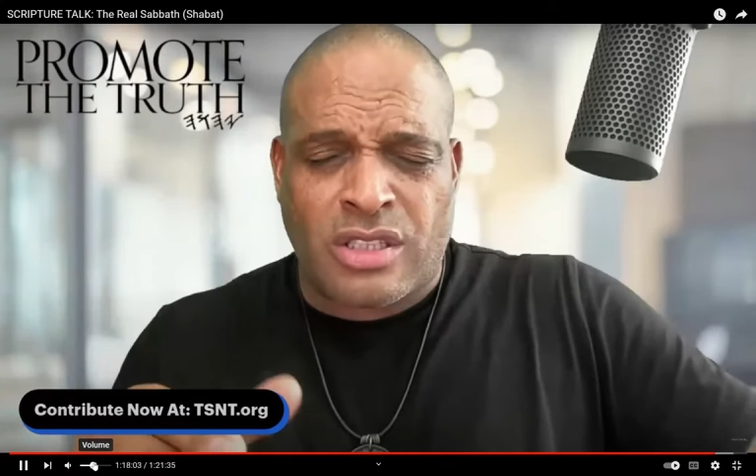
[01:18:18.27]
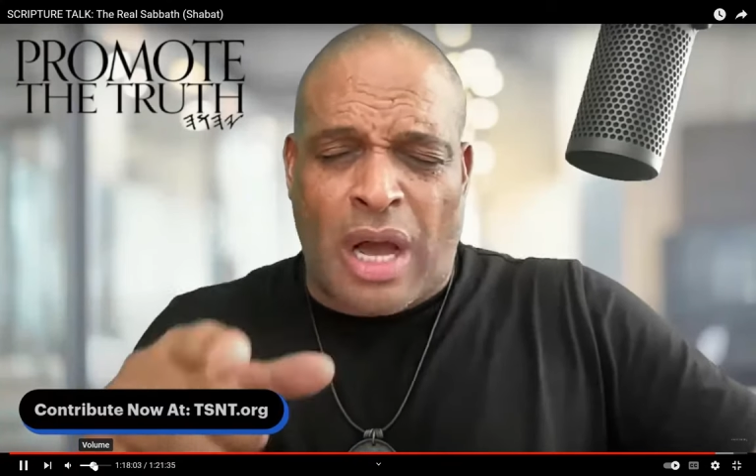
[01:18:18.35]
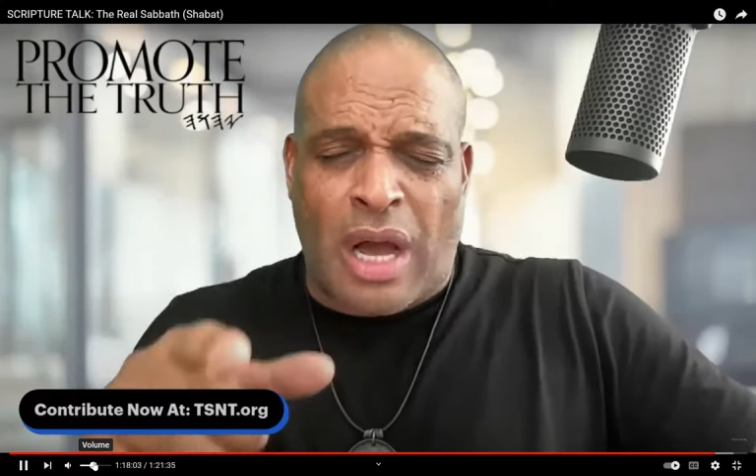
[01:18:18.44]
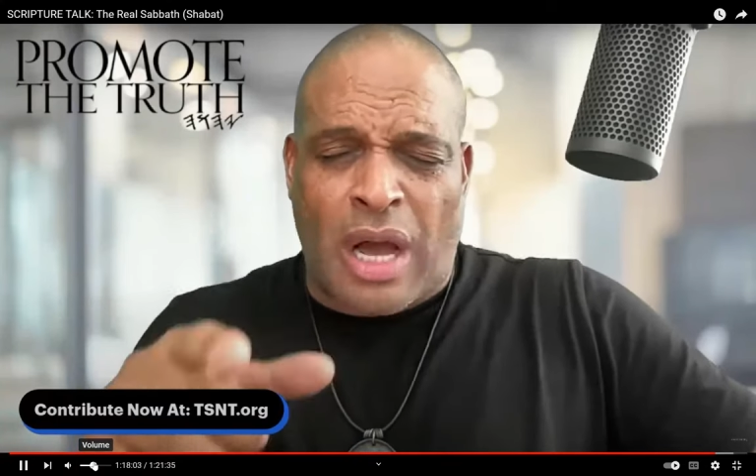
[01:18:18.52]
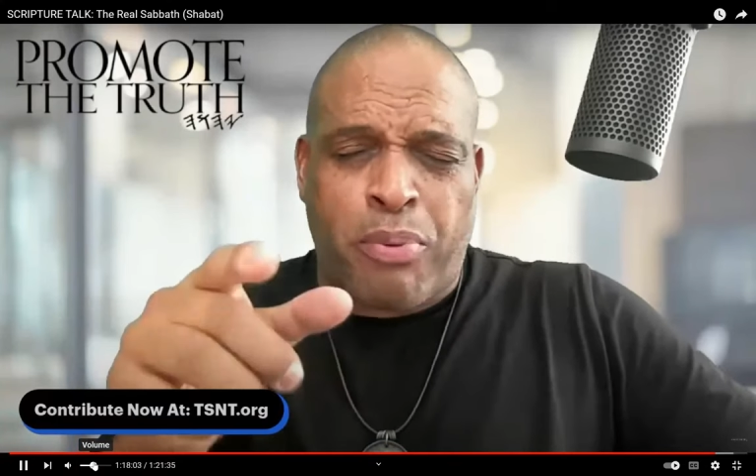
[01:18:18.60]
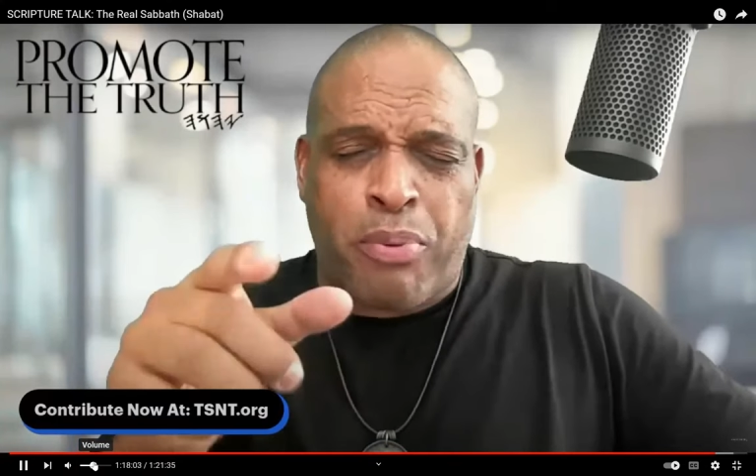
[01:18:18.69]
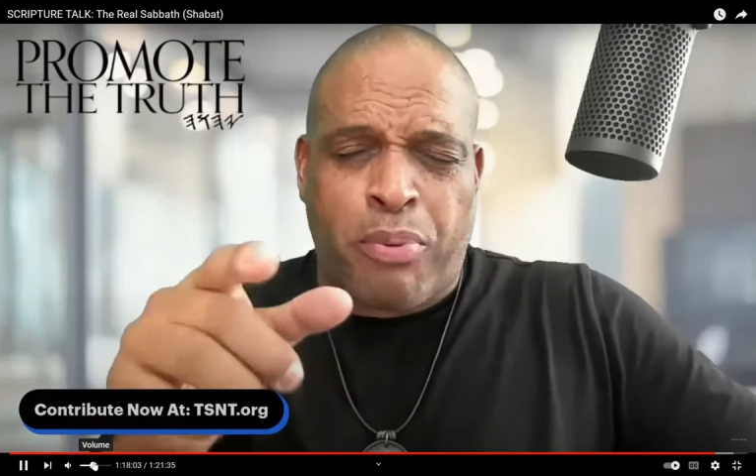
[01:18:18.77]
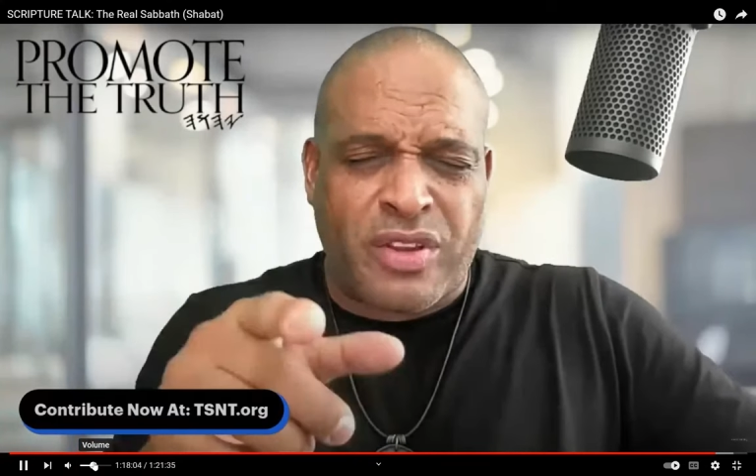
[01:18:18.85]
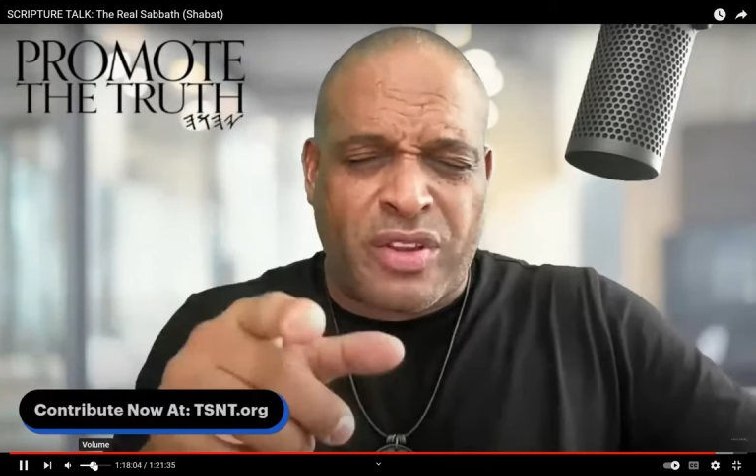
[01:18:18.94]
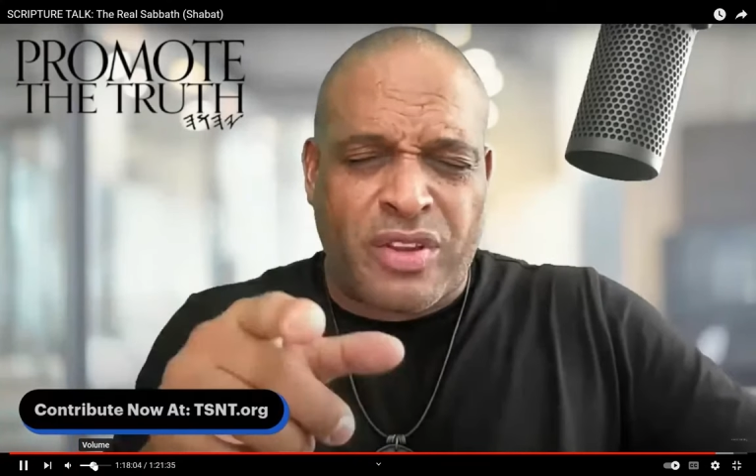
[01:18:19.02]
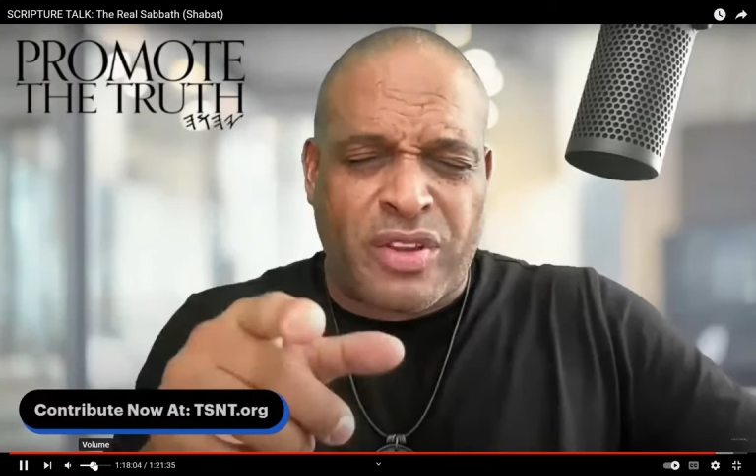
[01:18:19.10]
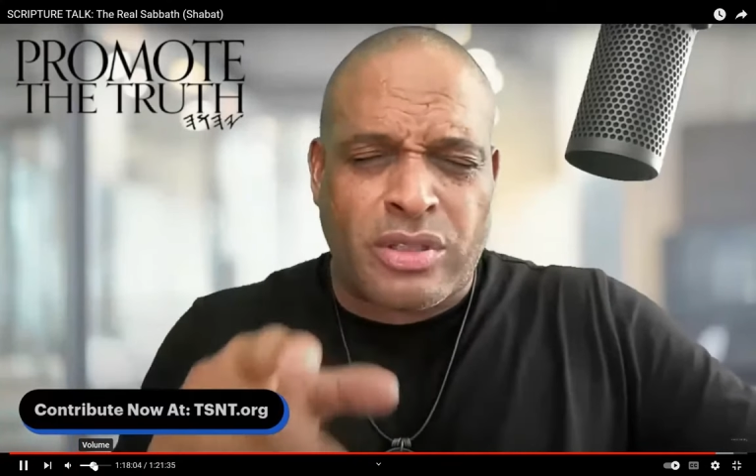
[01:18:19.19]
So I pray
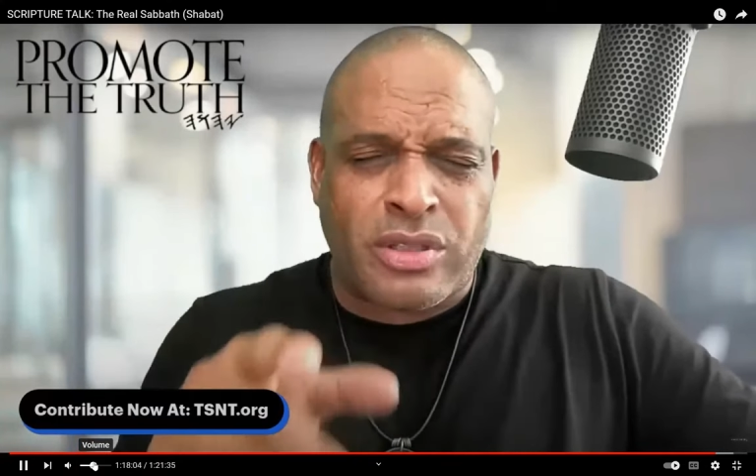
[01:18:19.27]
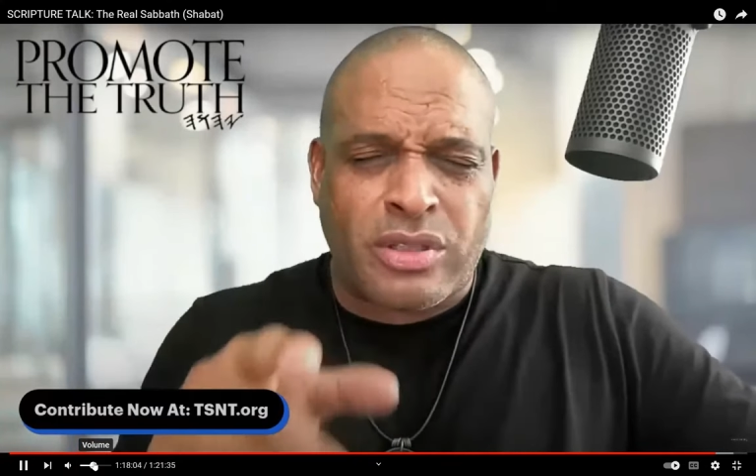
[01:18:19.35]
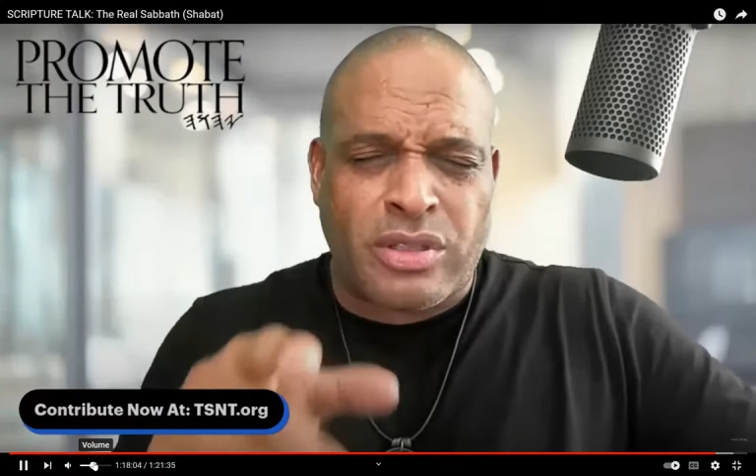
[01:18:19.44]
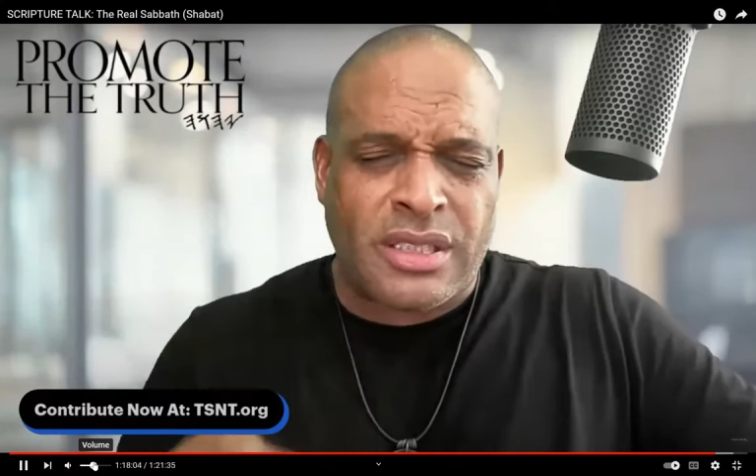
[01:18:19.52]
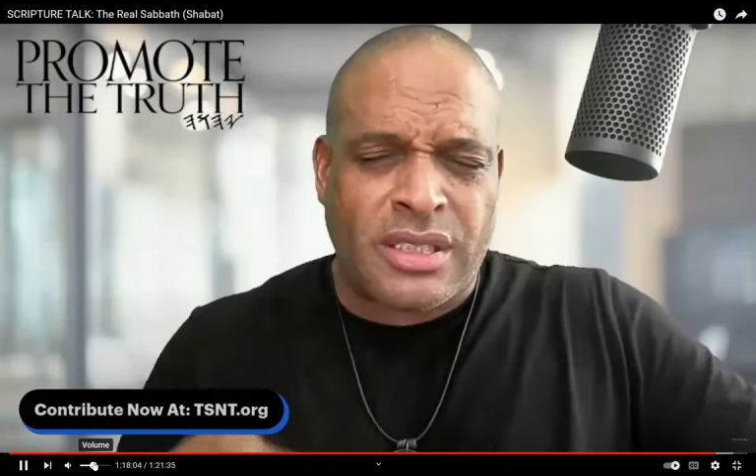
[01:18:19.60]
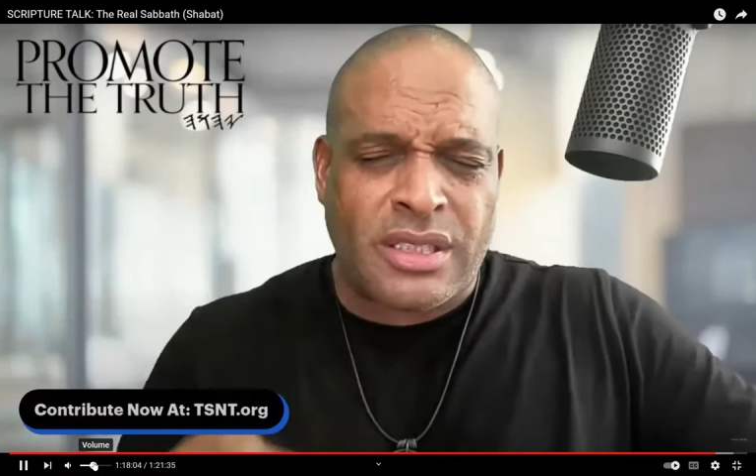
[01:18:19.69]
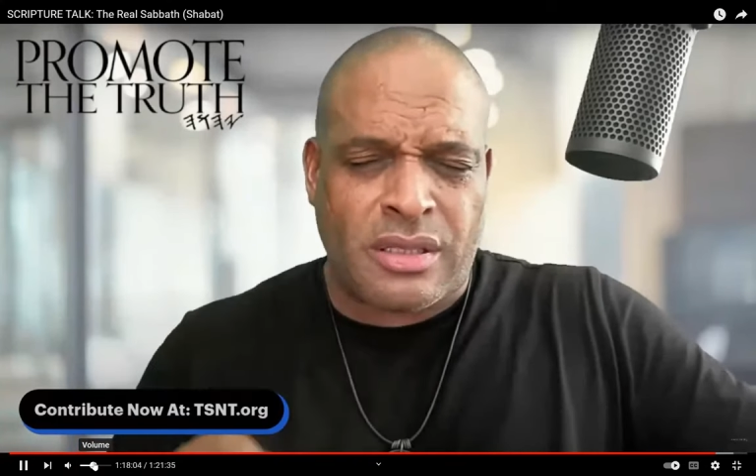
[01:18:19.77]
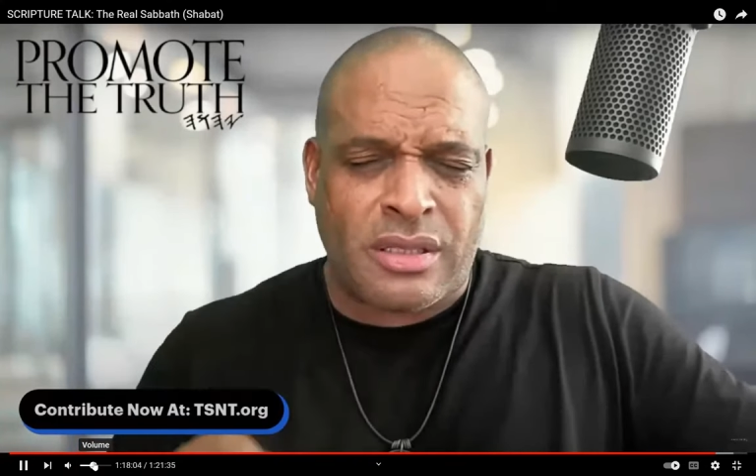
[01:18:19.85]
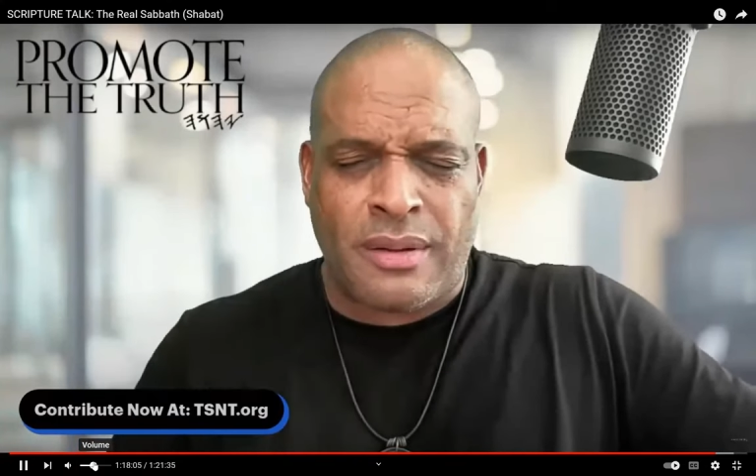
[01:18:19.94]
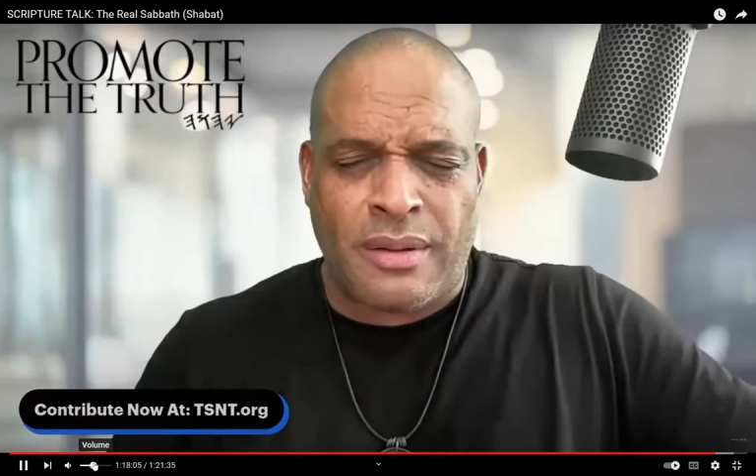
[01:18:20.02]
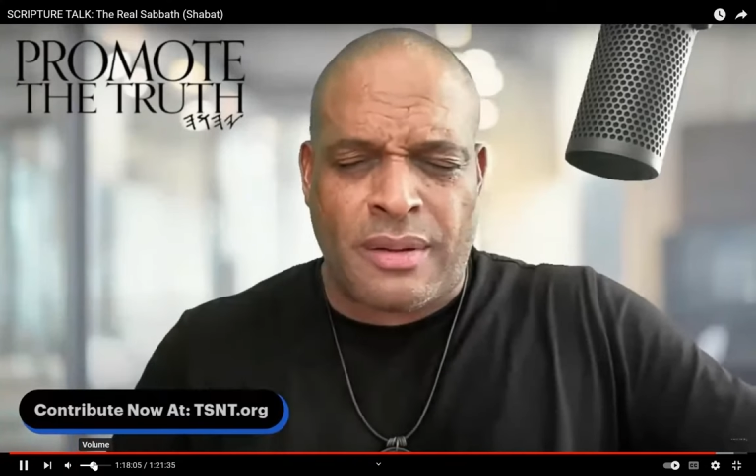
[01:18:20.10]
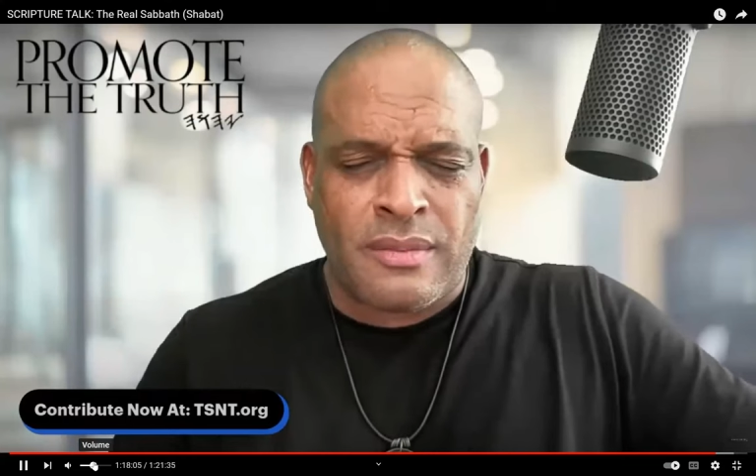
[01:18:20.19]
for the person listening to me,